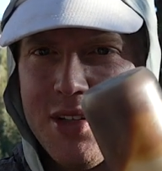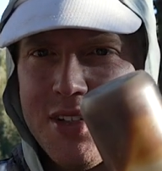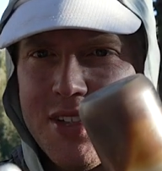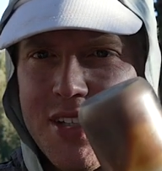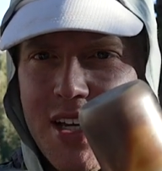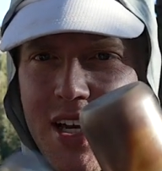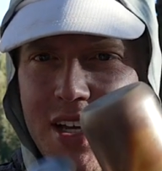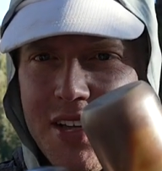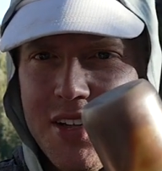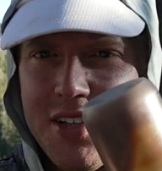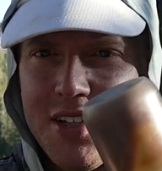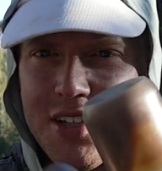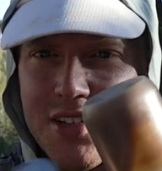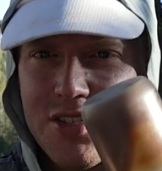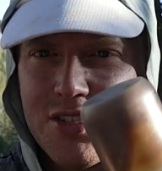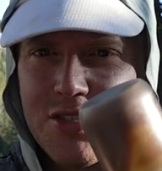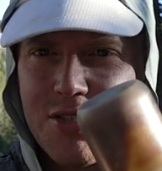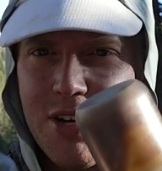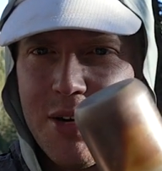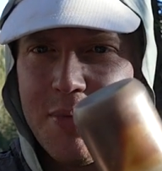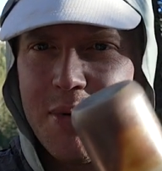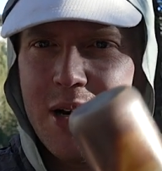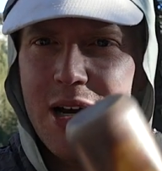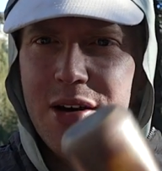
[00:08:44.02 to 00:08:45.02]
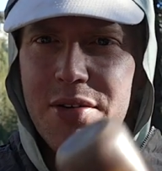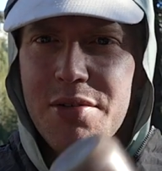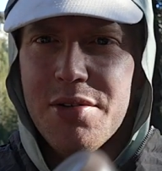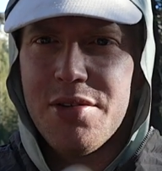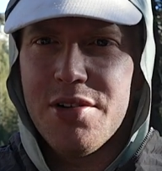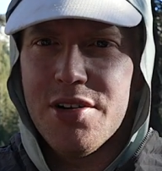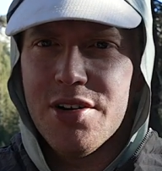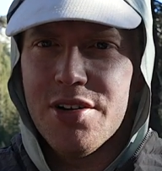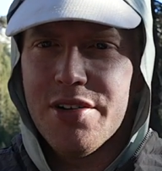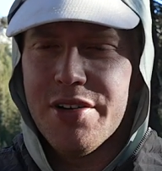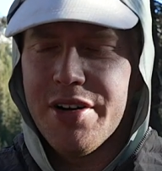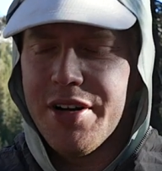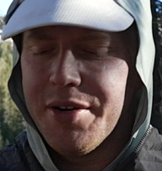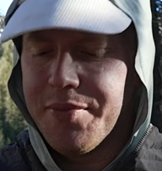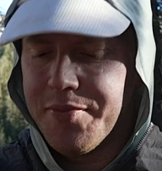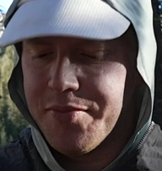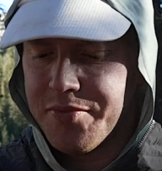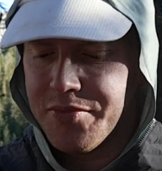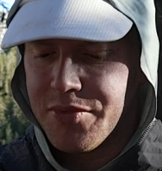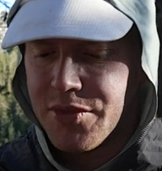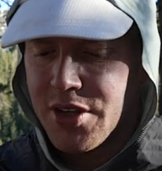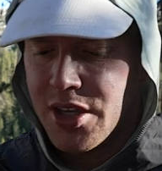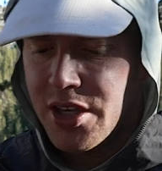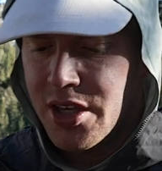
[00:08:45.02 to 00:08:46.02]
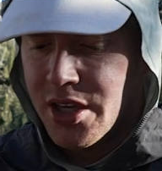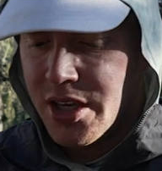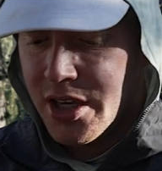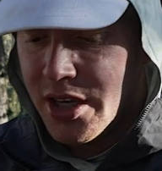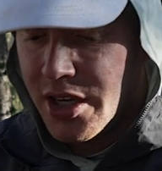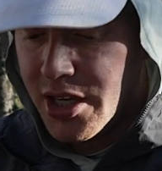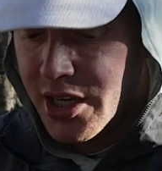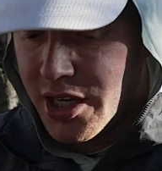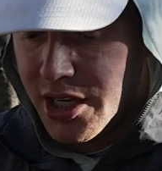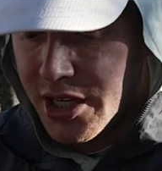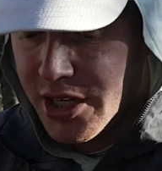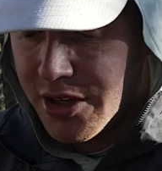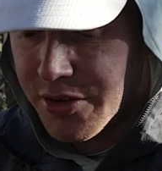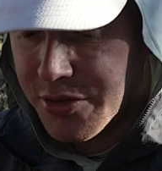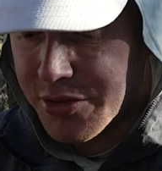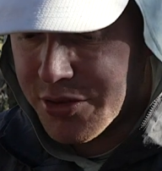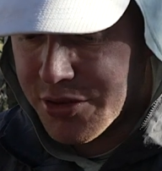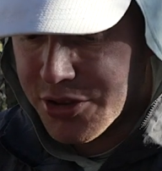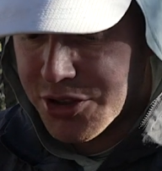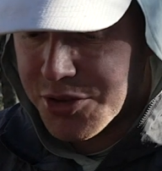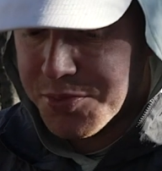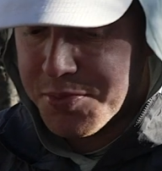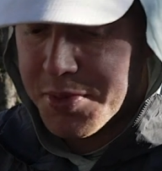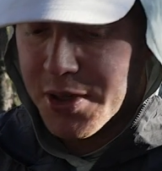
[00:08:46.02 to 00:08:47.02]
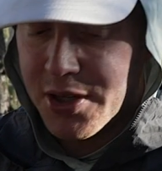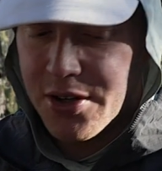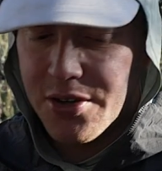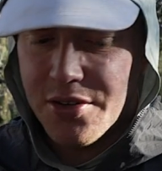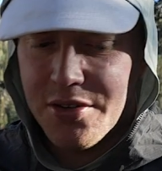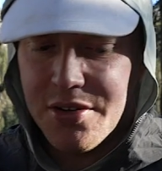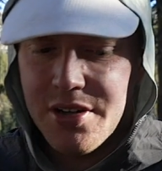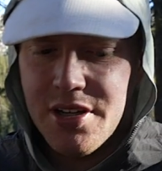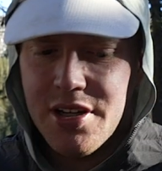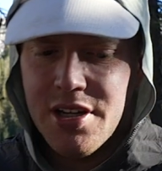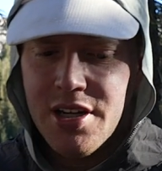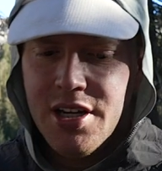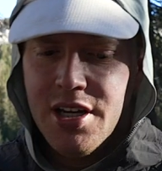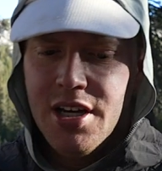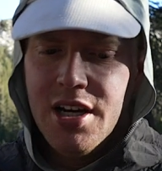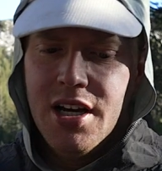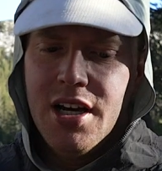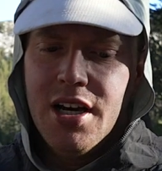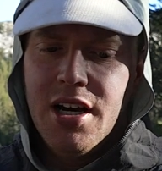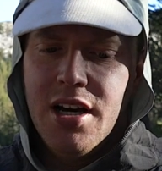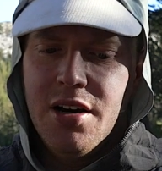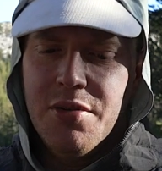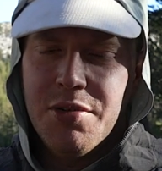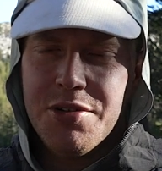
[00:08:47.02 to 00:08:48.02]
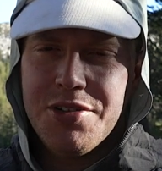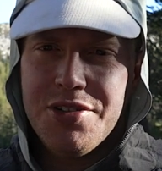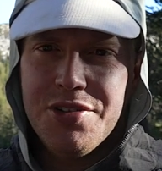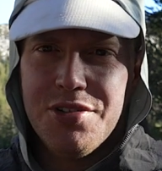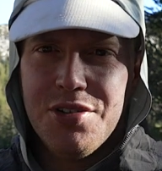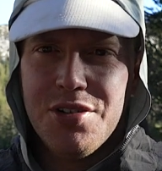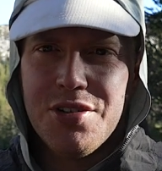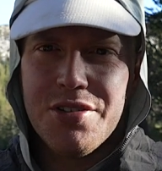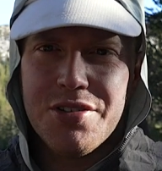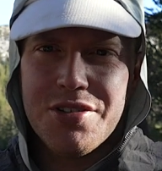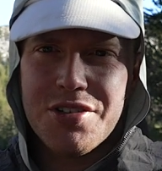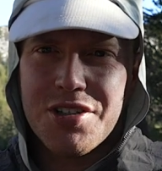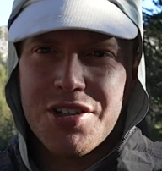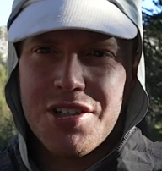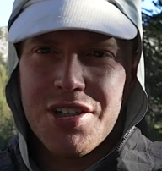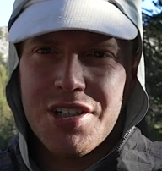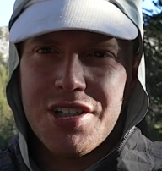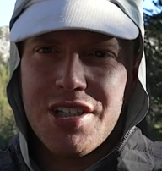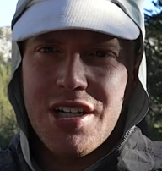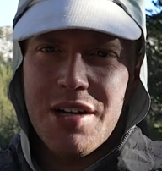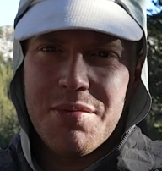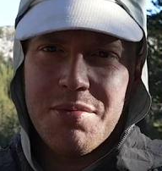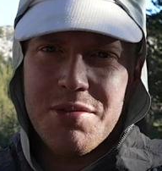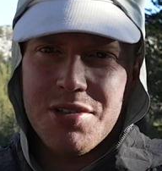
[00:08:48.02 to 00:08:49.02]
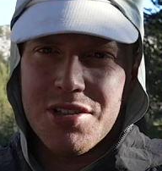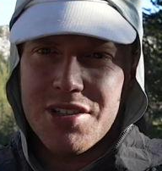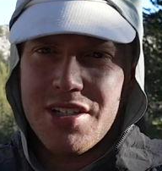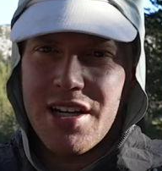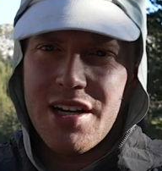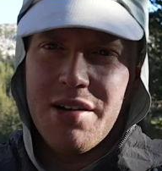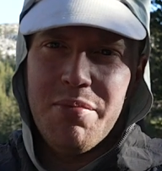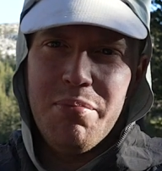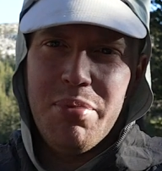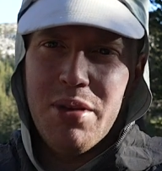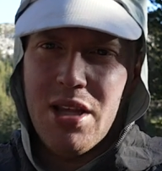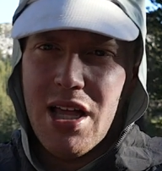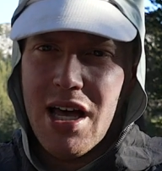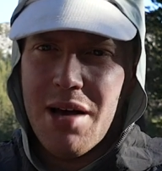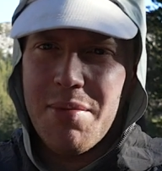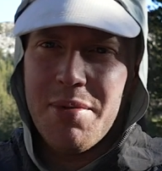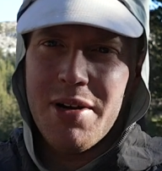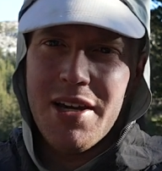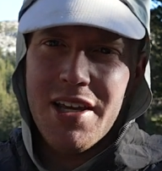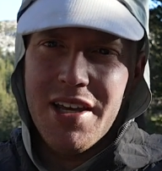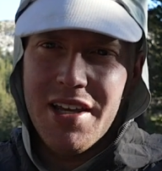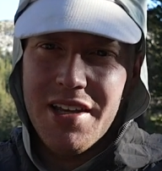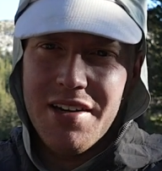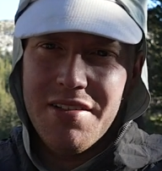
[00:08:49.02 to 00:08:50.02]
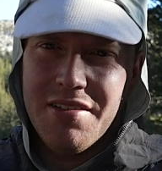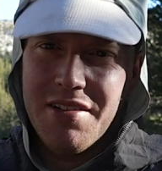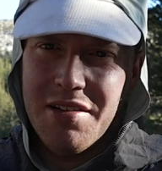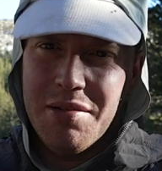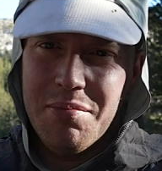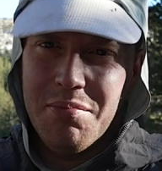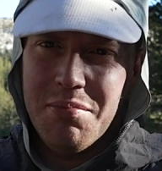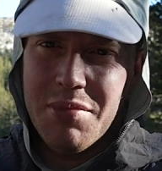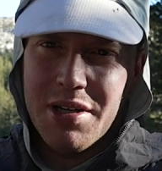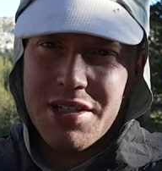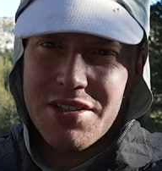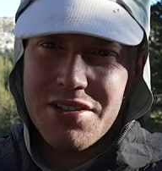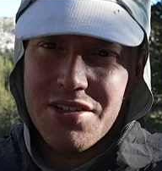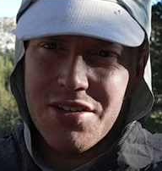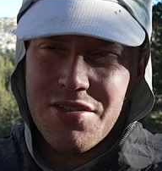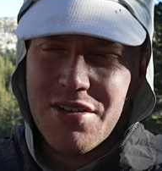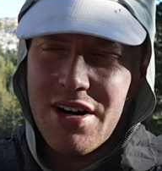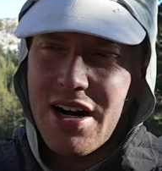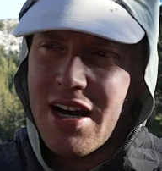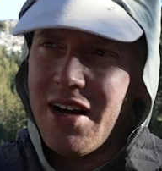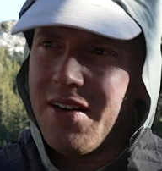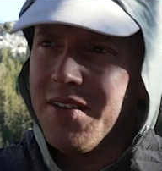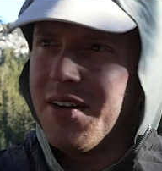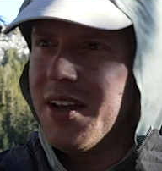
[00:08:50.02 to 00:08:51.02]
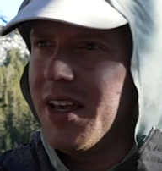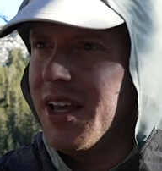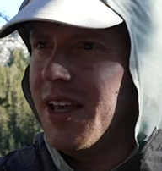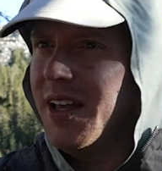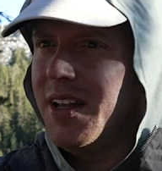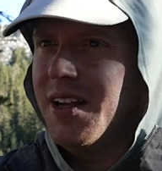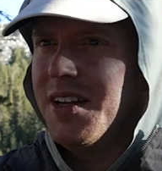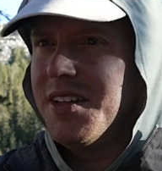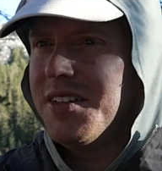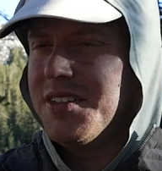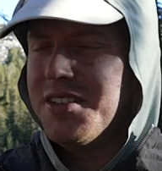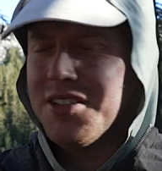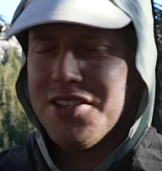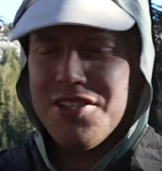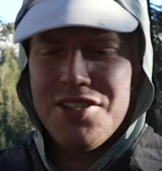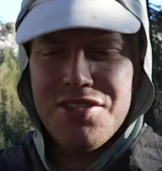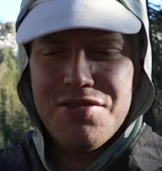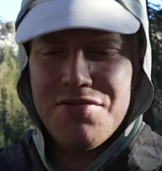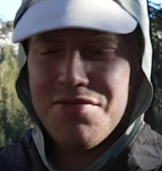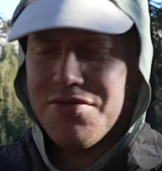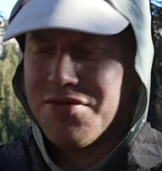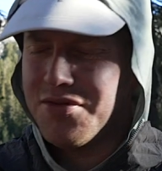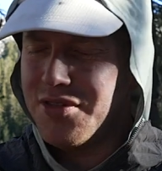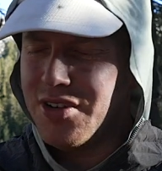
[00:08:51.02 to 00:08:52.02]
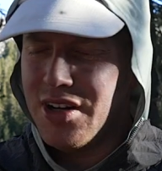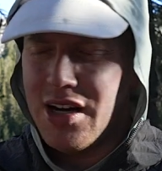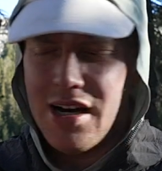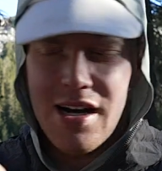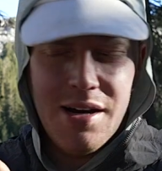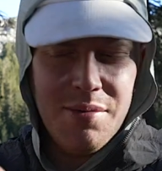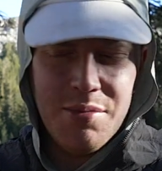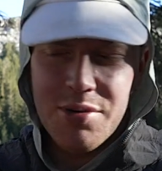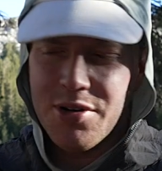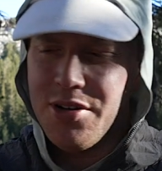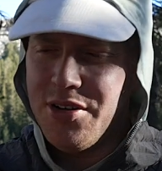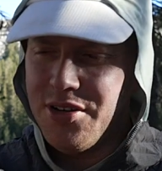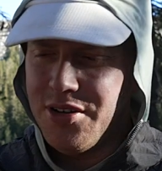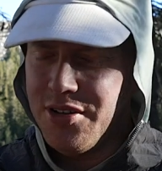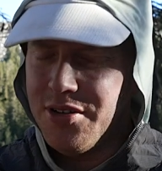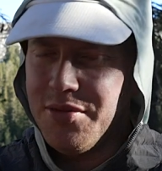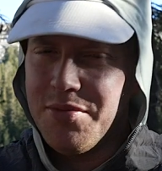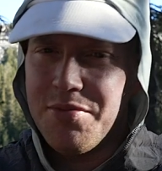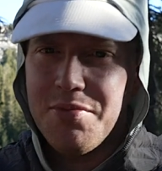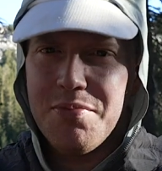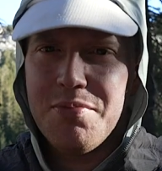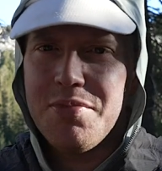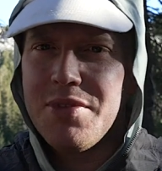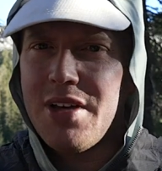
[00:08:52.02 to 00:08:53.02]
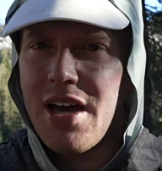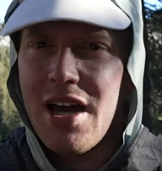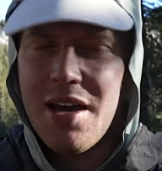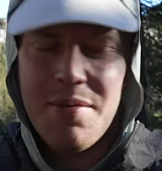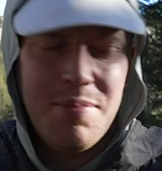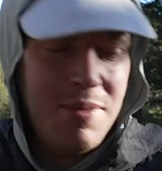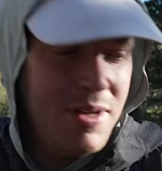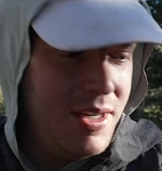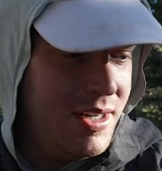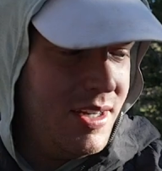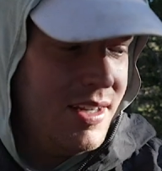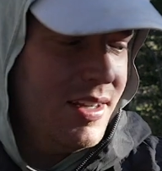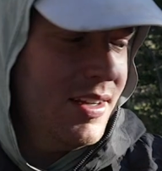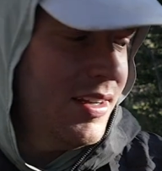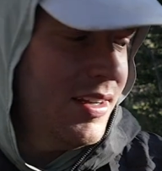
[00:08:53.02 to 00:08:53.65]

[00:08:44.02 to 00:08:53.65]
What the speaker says: side, and then you can scrape it out with your spoon. And once your noodles are cooked up, you just kind of blob it in and mix it around, and it's just phenomenal Thai peanut